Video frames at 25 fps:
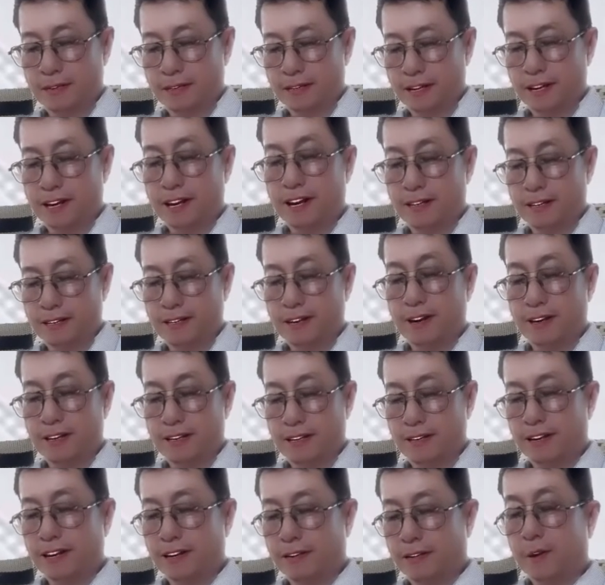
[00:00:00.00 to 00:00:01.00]
And if you're
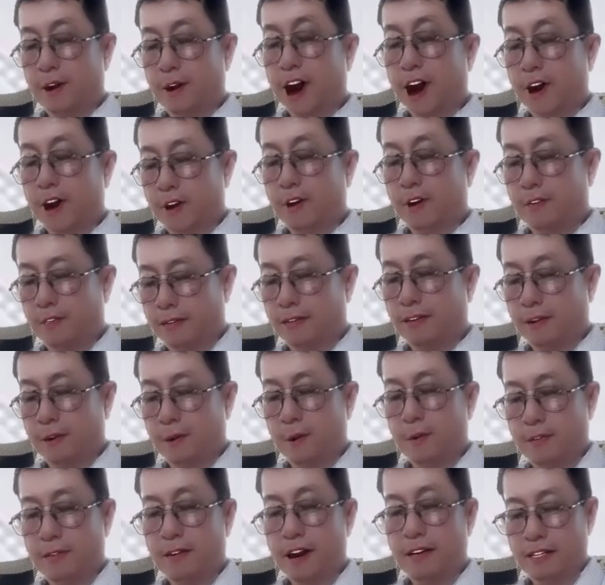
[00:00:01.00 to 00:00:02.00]
looking for more helpful
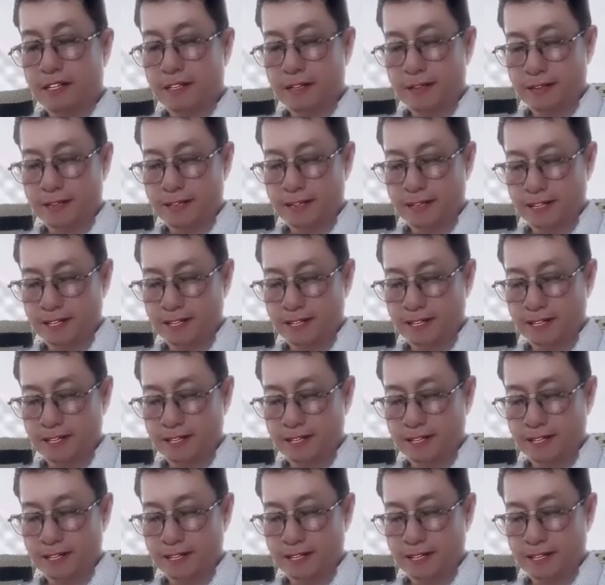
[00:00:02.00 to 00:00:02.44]
tidbits,